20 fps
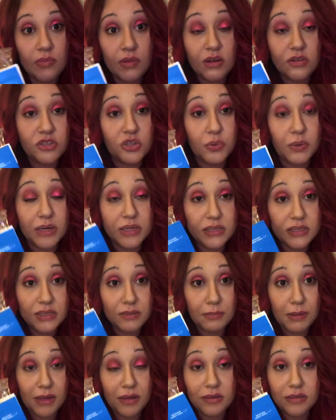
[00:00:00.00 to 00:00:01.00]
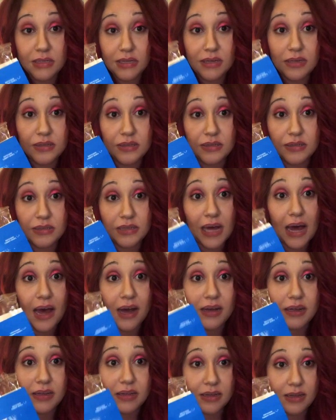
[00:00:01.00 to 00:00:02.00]
So it smells
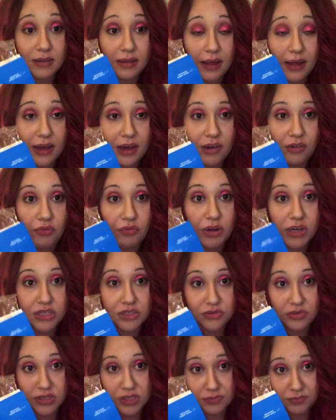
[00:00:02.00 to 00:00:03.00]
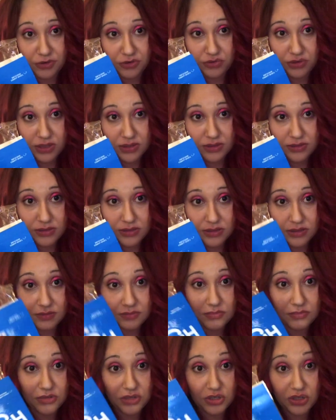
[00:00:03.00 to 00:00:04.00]
exactly like Rice Krispie treats,
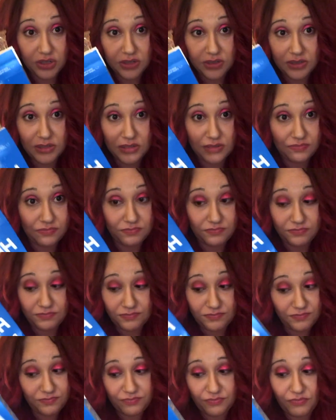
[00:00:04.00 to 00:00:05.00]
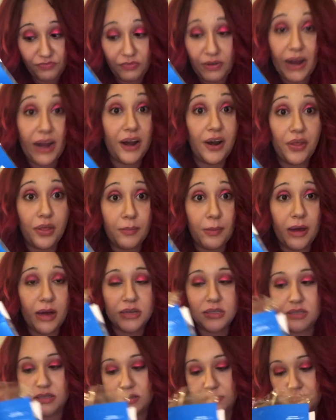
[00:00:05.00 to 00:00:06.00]
just right out of the
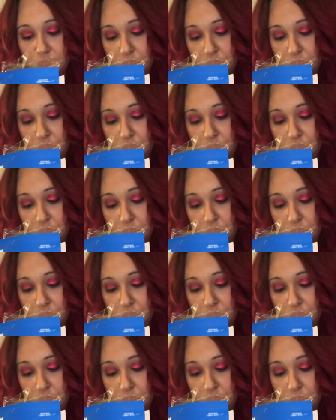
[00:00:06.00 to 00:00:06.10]
box.